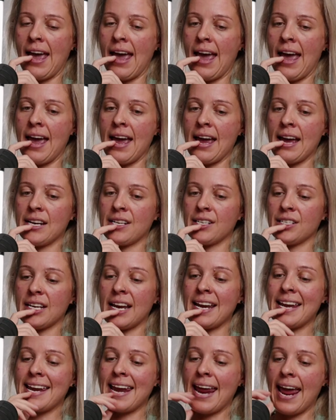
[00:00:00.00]
And
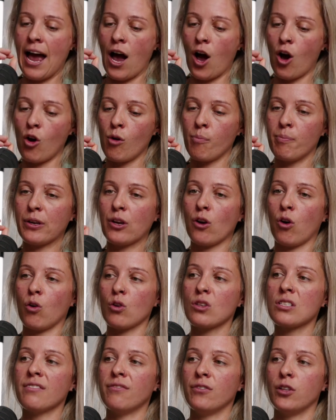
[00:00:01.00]
now,
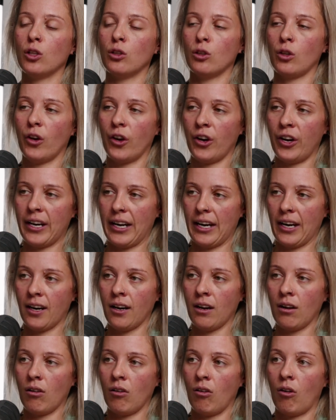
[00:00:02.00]
because of the
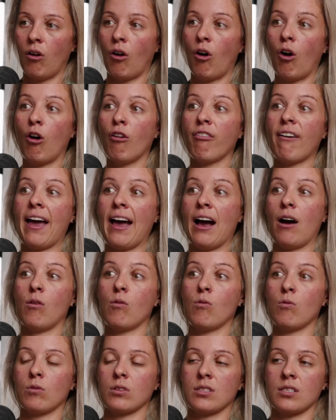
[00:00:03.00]
learning of how
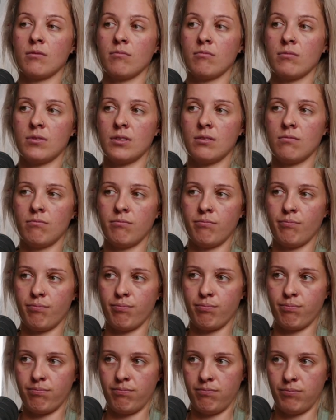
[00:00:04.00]
awesome
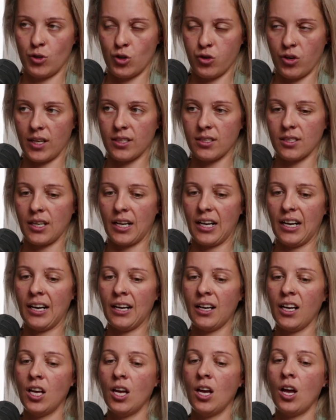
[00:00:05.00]
trusts
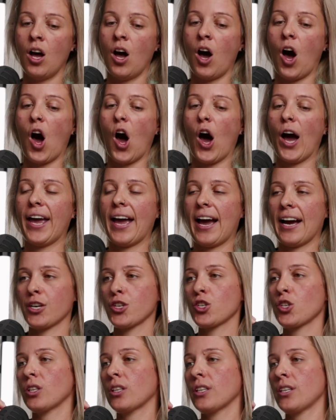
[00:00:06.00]
are, I
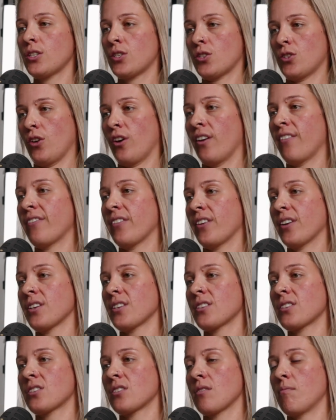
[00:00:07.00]
actually
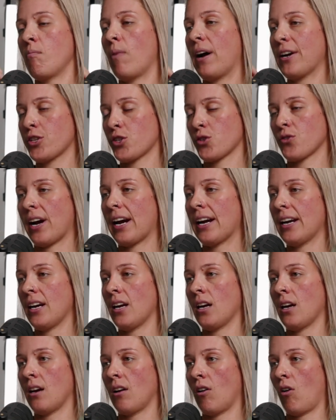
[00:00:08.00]
surface my
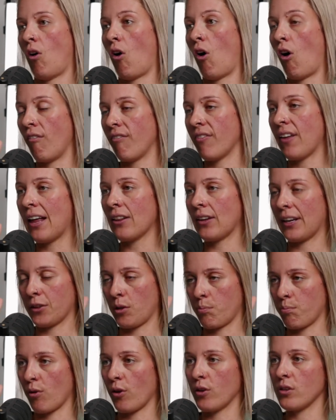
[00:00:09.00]
training of that, like
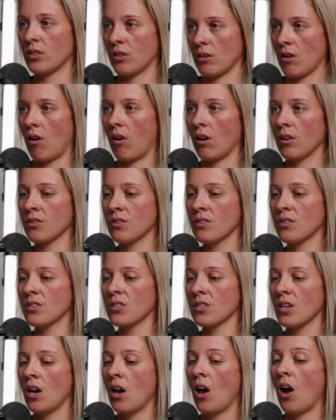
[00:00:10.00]
the pros and
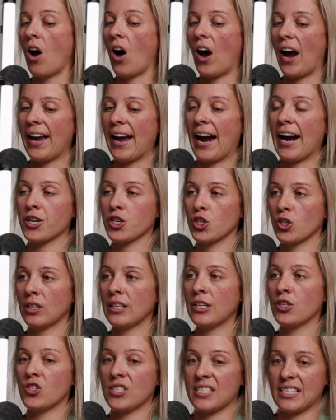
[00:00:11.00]
cons. I
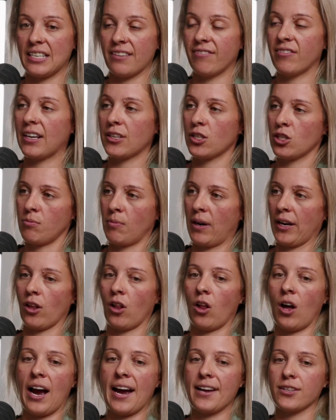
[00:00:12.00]
actually just give that to my
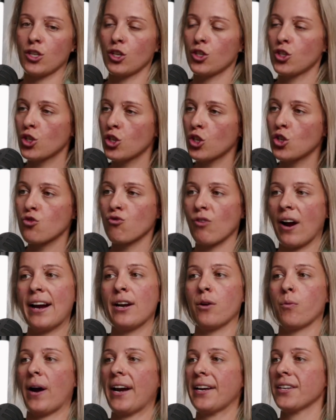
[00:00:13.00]
clients
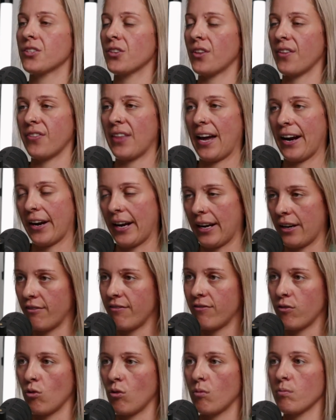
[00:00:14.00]
straight away so that they are
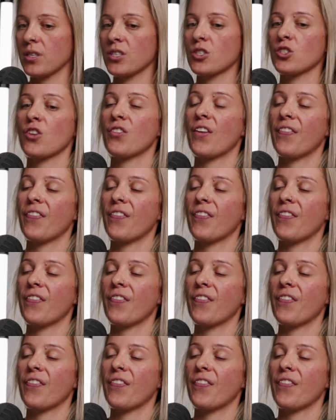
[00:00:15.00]
informed, so